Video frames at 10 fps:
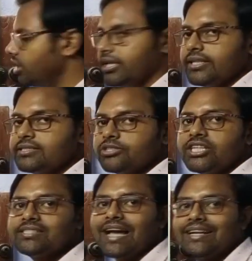3. These
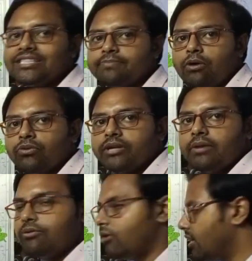three side is bounded
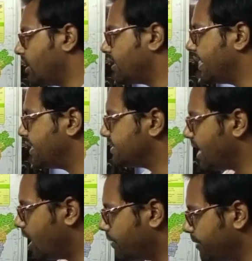by water. That is
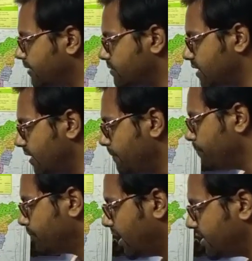Arabian Sea,
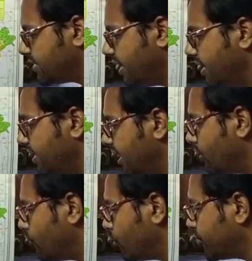that is Indian